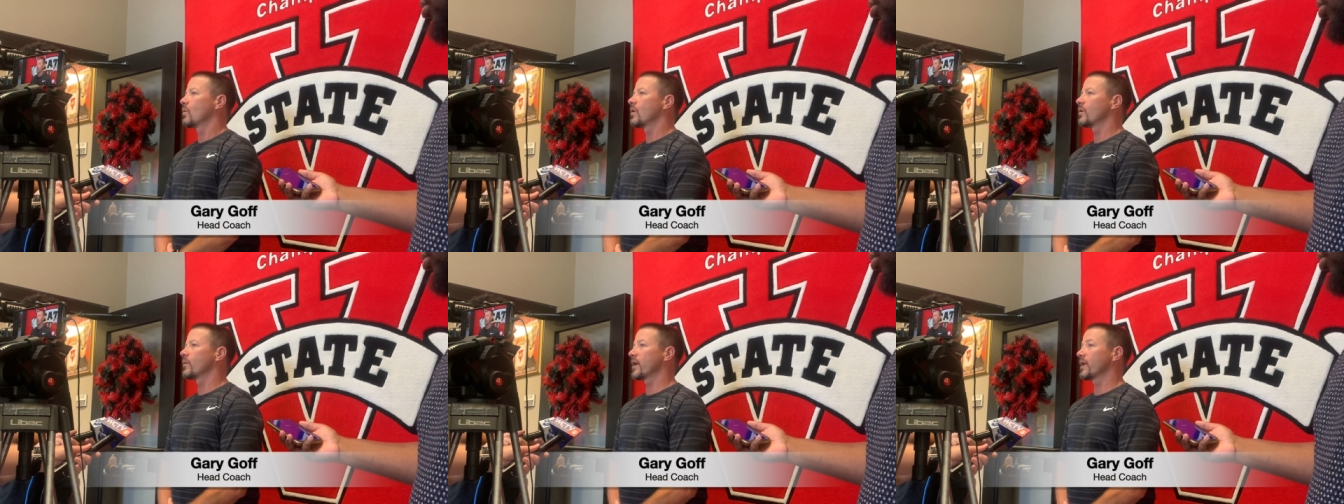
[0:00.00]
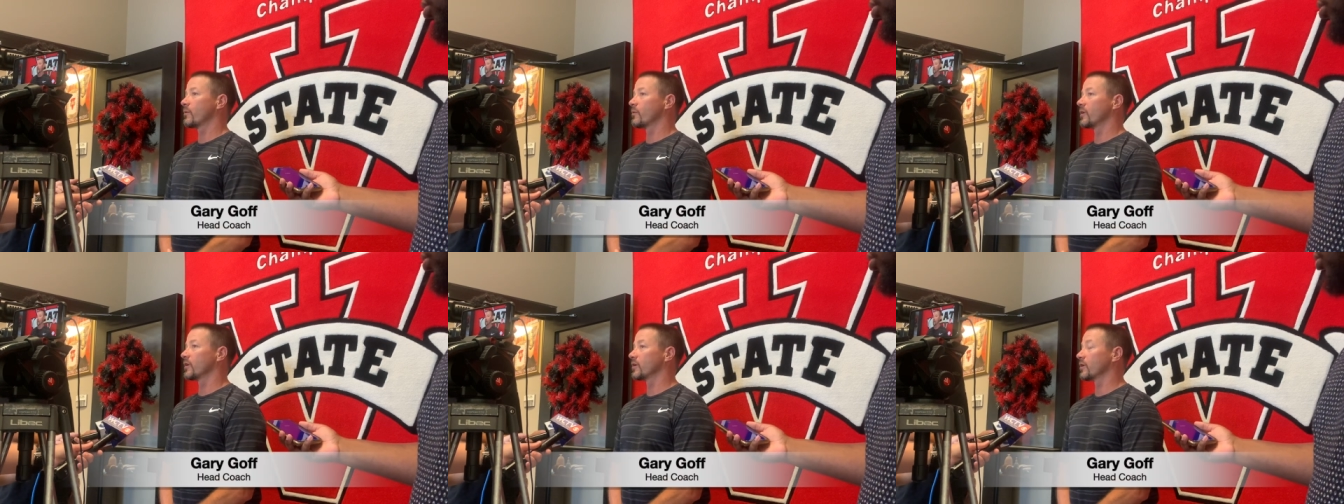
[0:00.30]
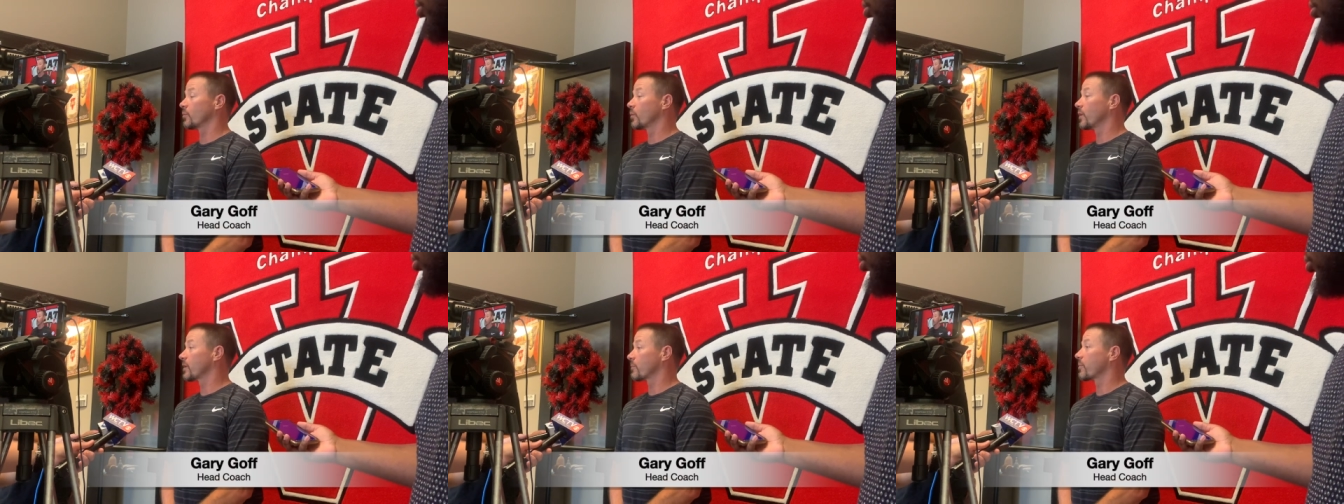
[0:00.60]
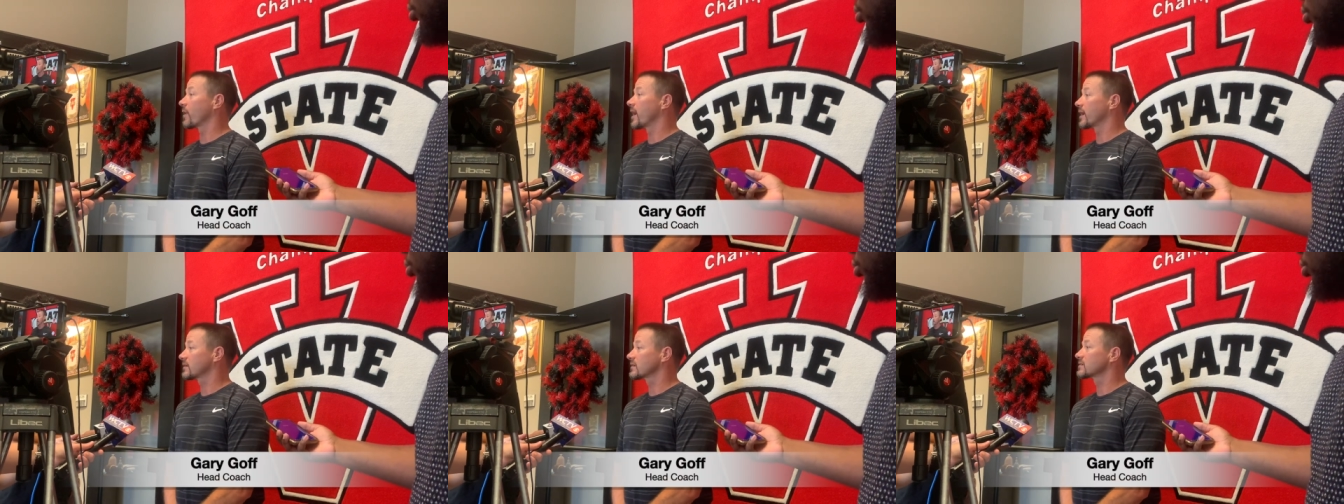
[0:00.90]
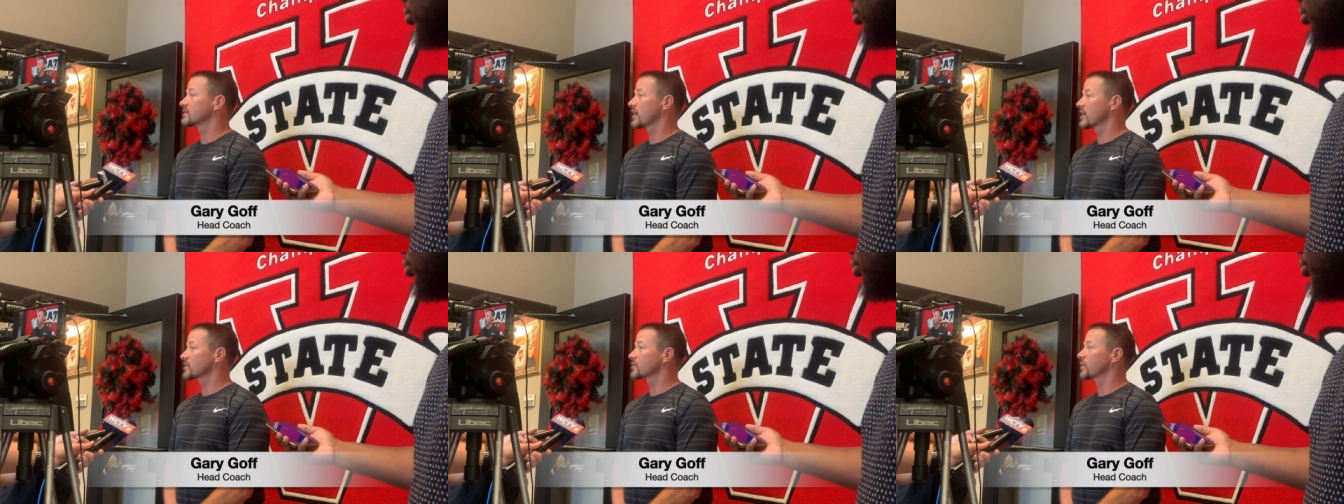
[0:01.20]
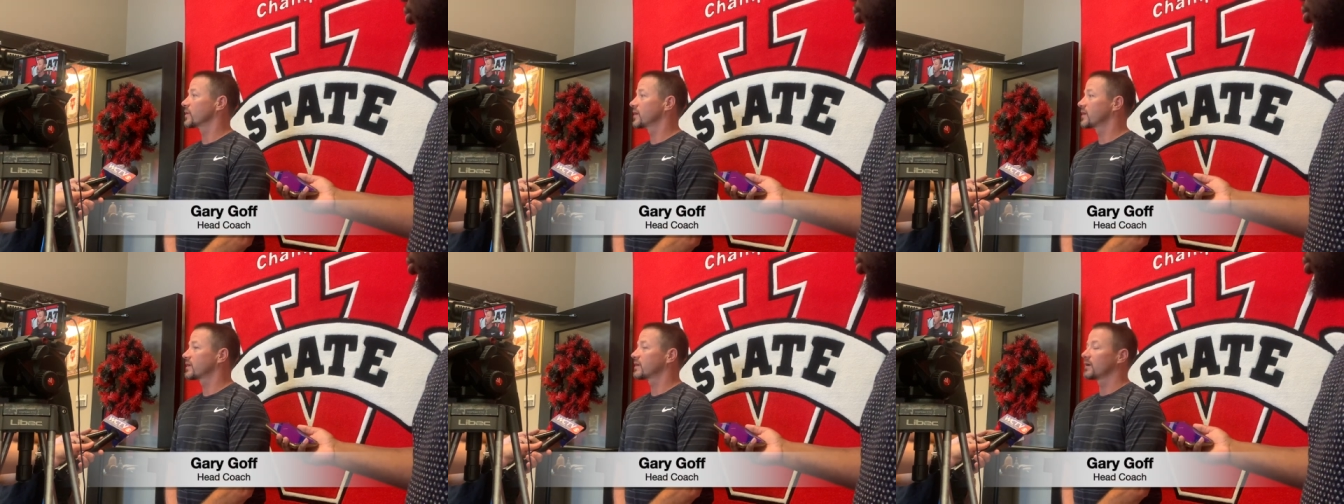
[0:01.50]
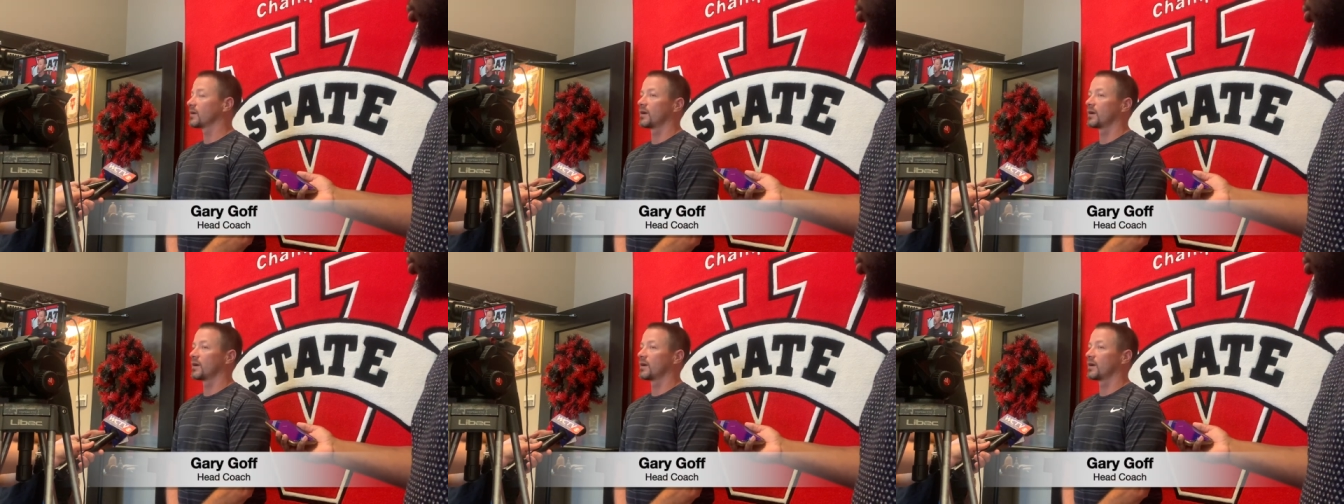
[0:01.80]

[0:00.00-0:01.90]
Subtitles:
Well, we had a really good week of practice last week.